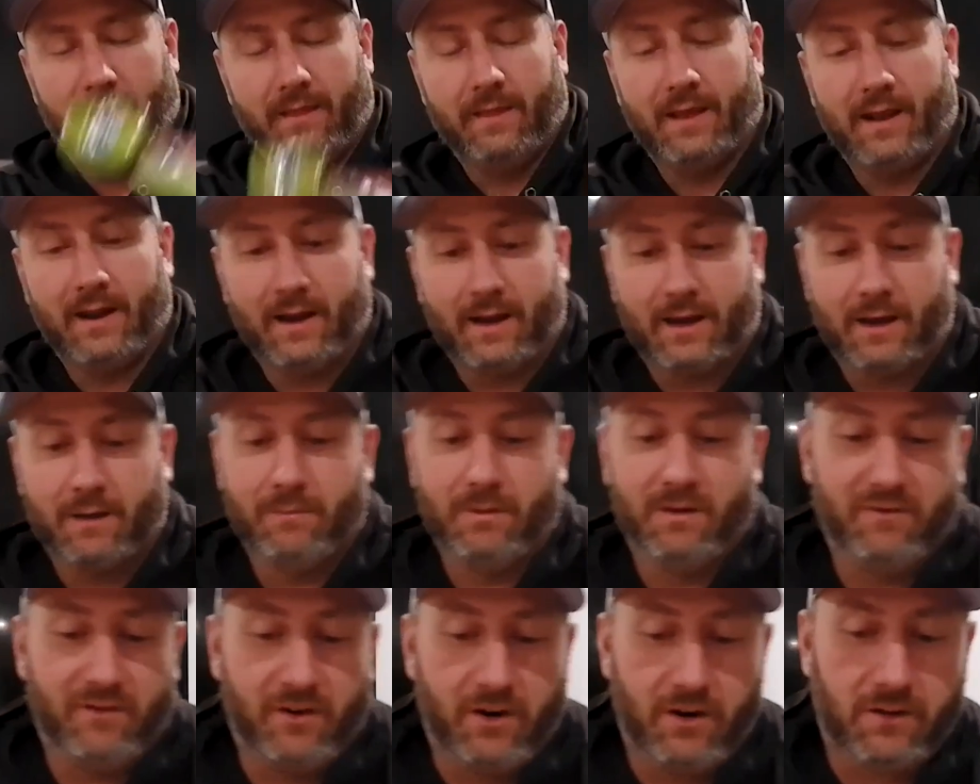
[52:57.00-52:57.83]
and then it could
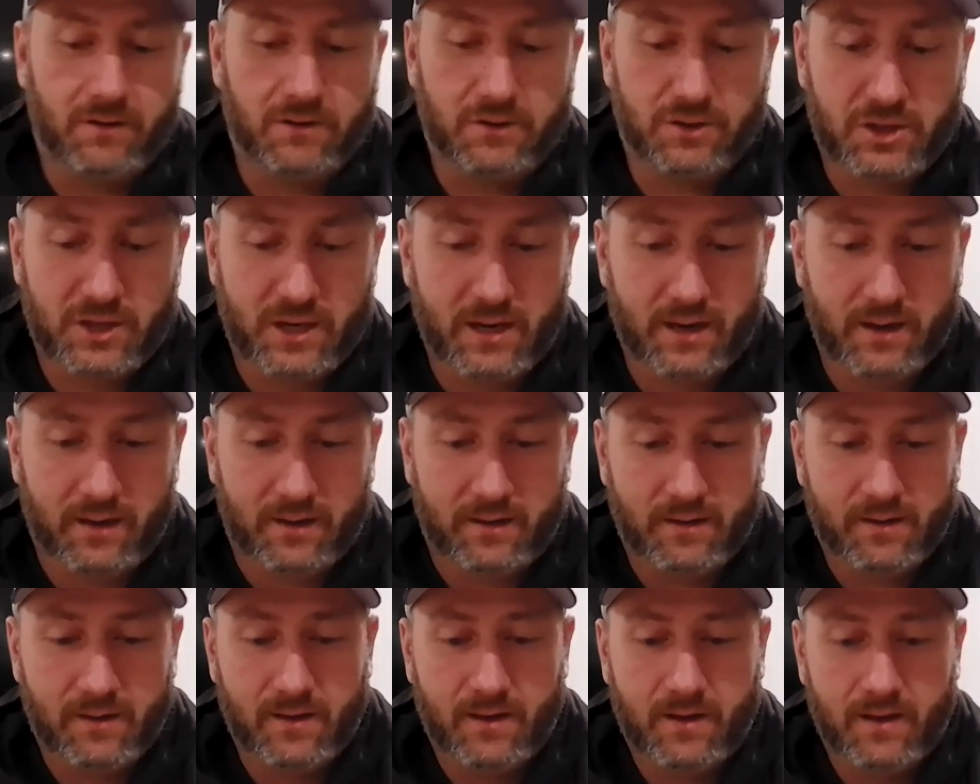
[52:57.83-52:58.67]
be vertical jig.
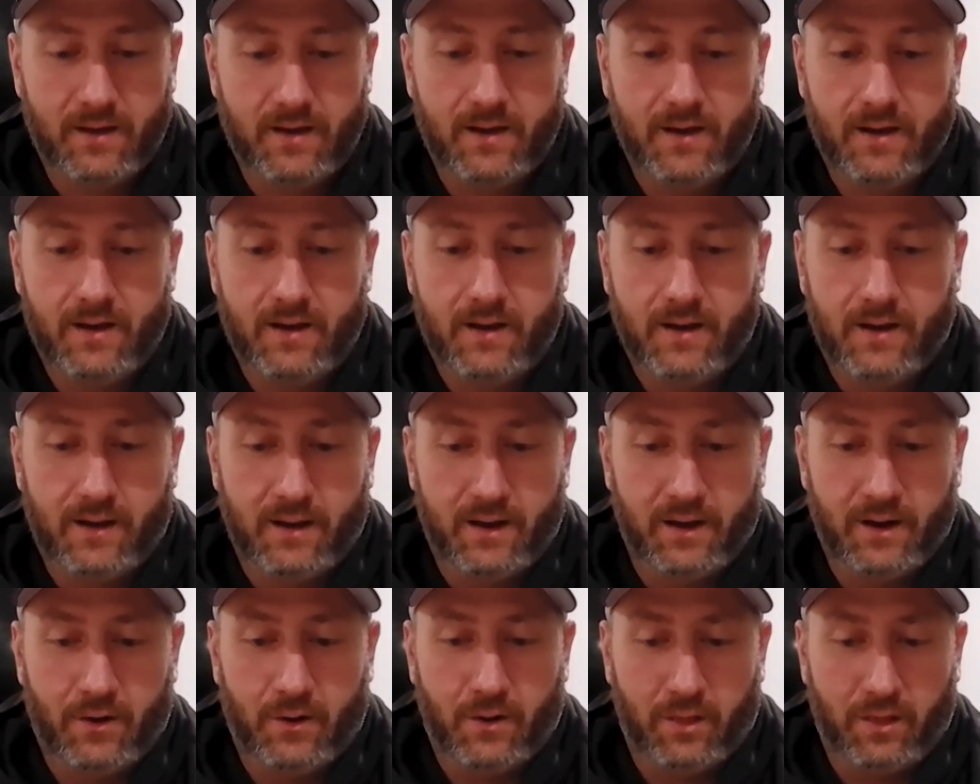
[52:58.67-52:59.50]

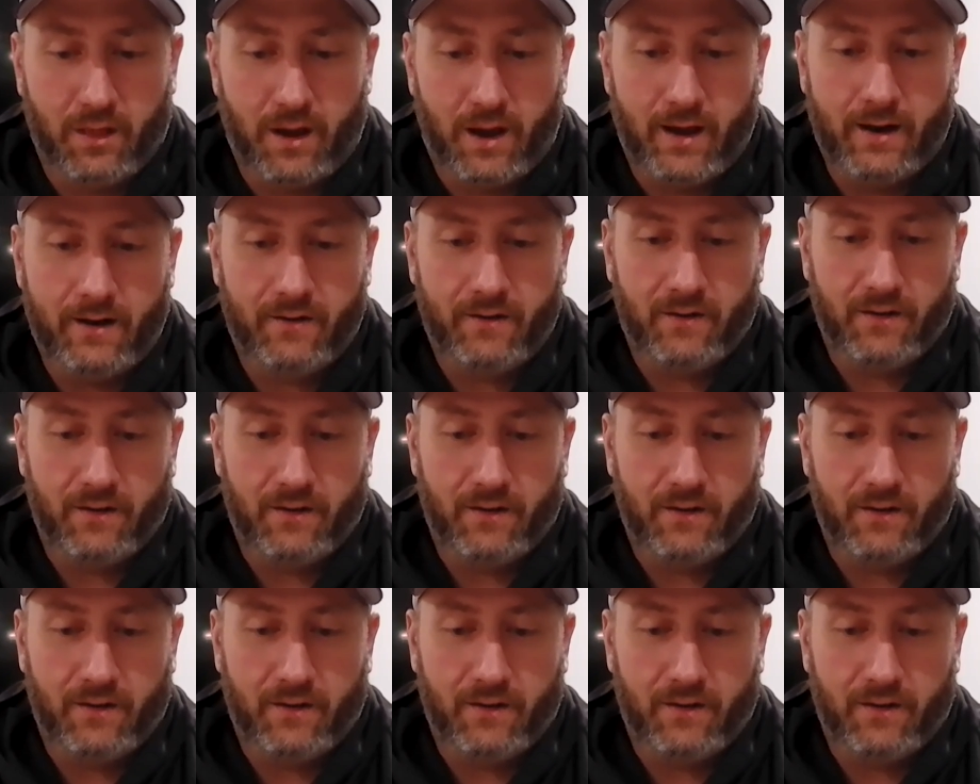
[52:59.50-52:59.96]
A lot